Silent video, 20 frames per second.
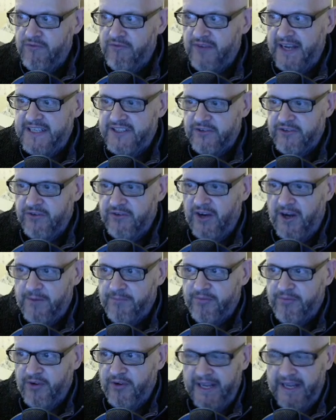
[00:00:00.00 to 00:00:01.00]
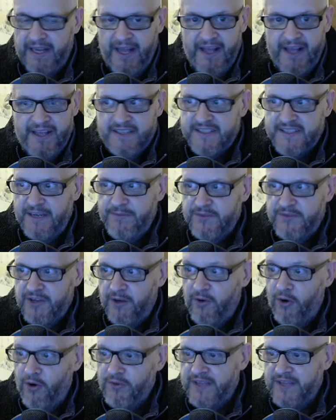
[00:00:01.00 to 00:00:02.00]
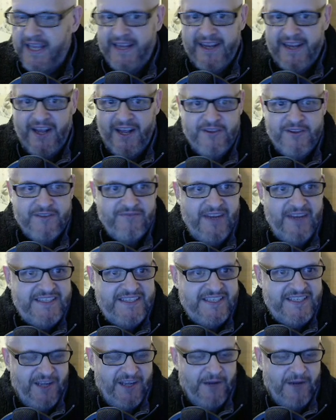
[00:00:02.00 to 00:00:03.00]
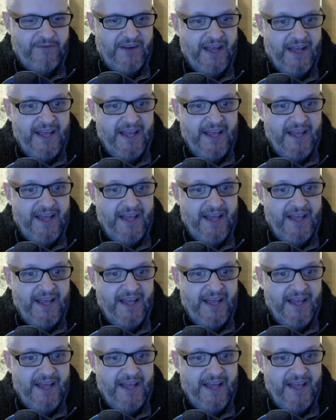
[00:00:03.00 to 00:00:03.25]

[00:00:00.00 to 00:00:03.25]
race Grand Prix, sometime, oh, there you go, the race is over.